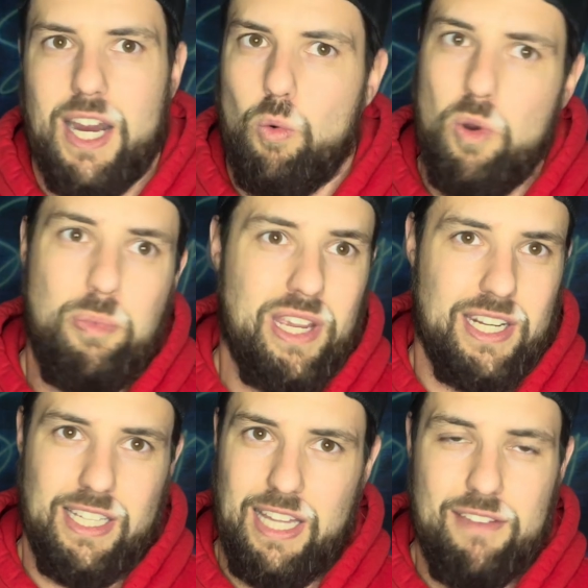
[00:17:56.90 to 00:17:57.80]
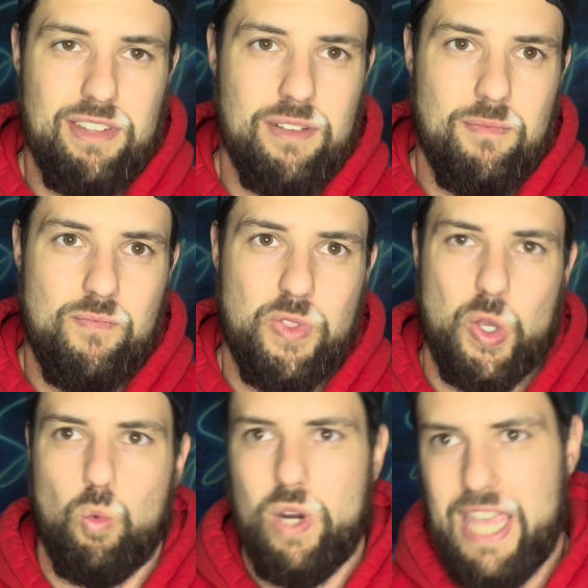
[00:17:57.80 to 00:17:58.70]
we pick at 11.
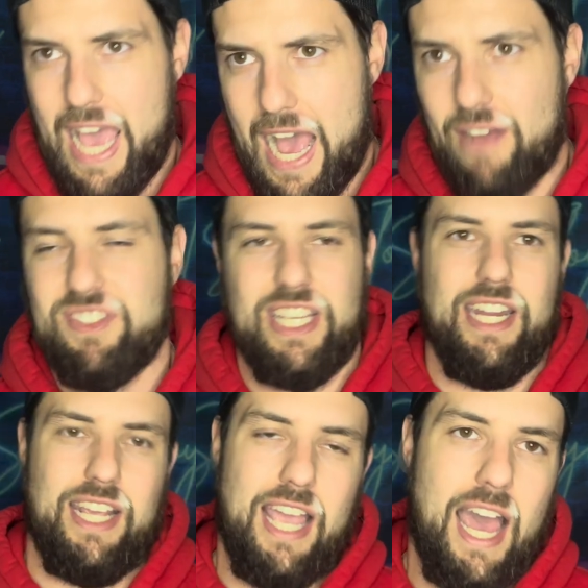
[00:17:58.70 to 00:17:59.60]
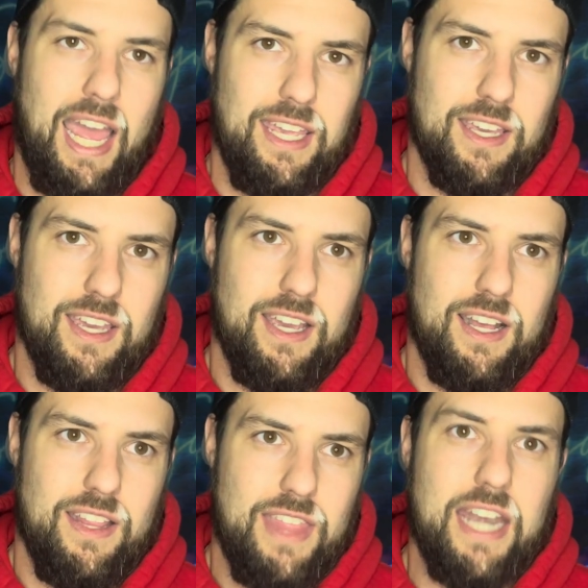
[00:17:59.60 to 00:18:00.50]
We have to get a guy
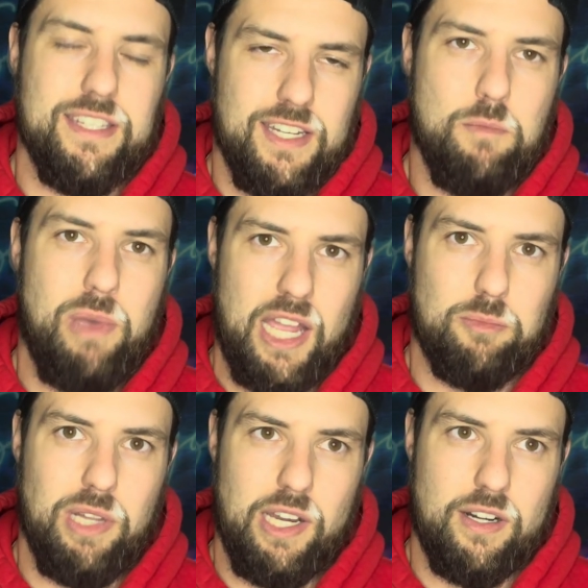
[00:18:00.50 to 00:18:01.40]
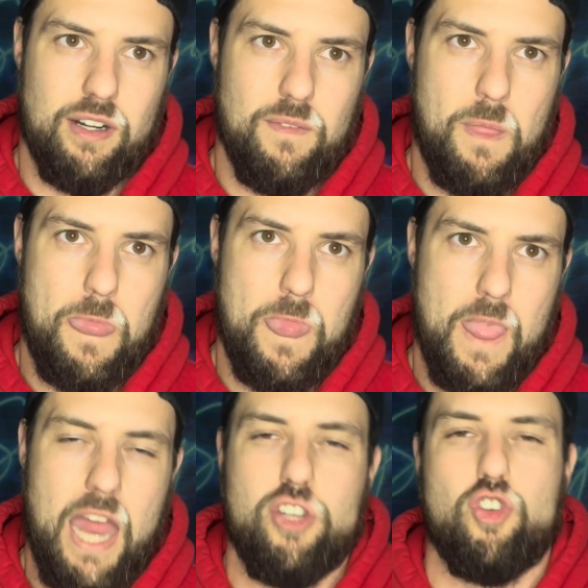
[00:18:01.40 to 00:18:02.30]
that is an impact player. And